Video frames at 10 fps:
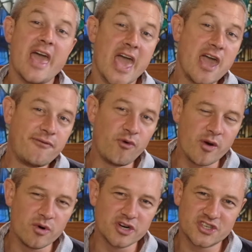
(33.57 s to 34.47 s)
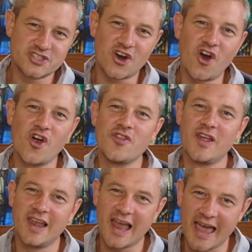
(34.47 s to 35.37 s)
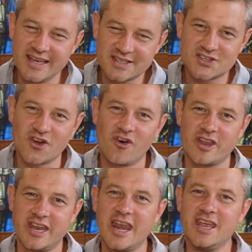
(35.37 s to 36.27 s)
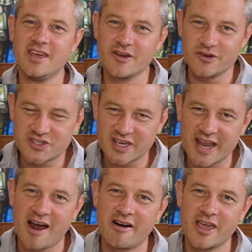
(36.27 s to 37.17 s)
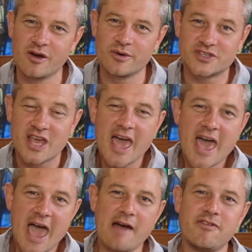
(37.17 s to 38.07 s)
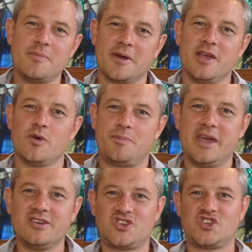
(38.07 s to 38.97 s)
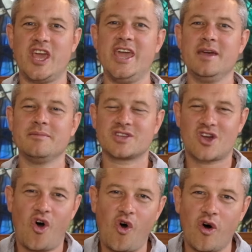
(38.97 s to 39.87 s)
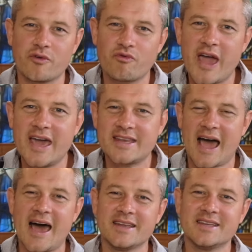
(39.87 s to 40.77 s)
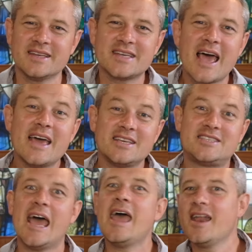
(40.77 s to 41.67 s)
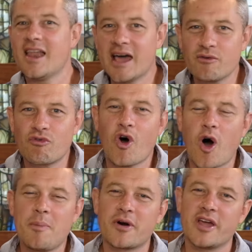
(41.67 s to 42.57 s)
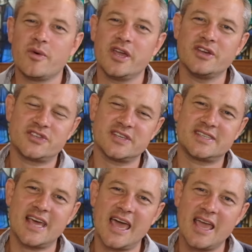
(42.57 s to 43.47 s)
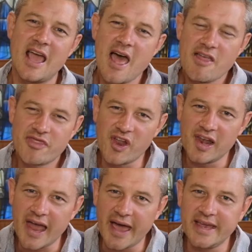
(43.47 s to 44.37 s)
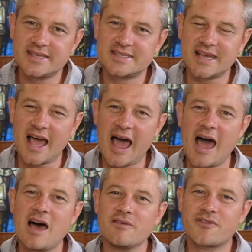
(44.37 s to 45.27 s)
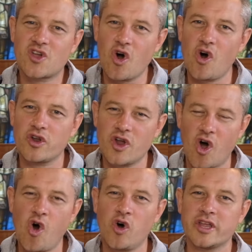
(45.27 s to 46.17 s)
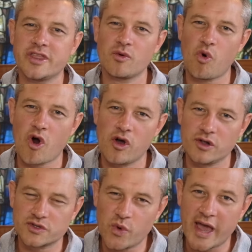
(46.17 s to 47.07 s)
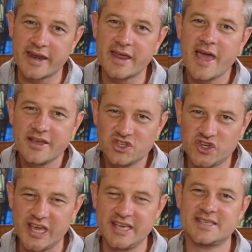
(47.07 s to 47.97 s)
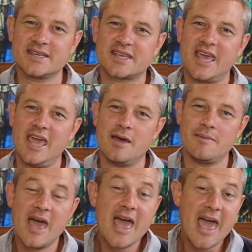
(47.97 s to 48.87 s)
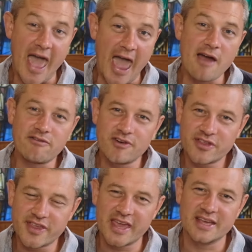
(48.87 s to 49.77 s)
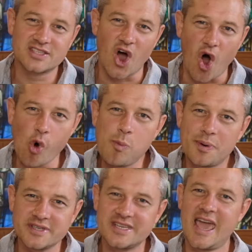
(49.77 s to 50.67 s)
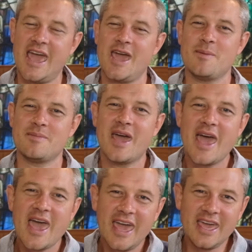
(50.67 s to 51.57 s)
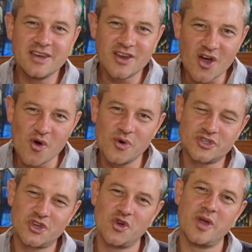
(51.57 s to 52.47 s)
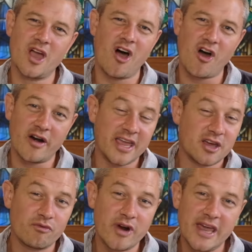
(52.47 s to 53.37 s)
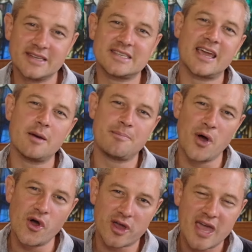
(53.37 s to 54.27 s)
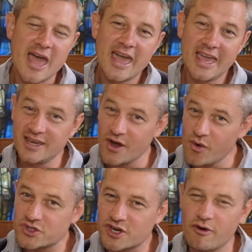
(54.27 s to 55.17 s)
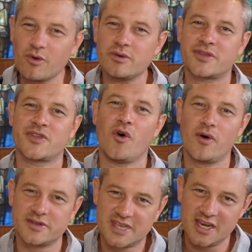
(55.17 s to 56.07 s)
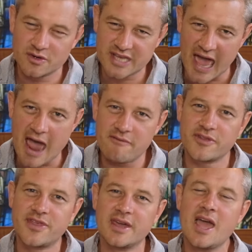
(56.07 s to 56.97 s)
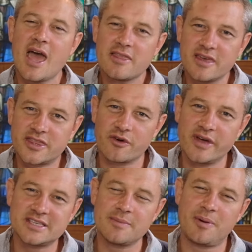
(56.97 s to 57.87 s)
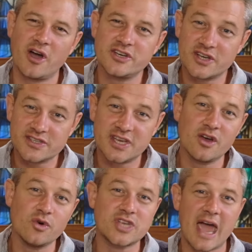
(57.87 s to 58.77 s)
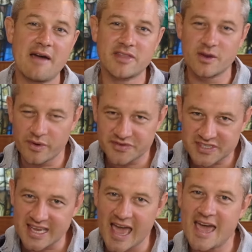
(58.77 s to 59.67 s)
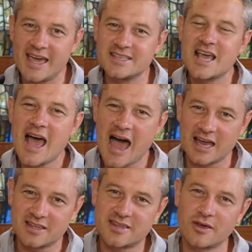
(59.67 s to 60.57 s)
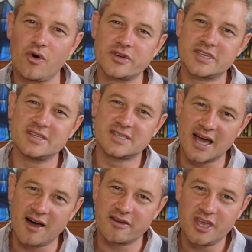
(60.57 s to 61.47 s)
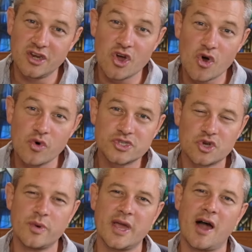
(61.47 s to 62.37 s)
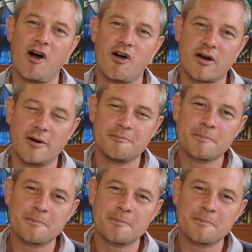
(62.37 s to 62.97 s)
If we were to turn the lights on in any of those scenarios, everybody would be ashamed, caught red-handed. Daylight robbery, we used to say. The lights have gone on in the world when Jesus came. Everything is open to him. He knows who we are. He can read us like a book. He knows our own thoughts. He knows everything that there is about us. He knows everything we've said and thought and done. He knows who we are.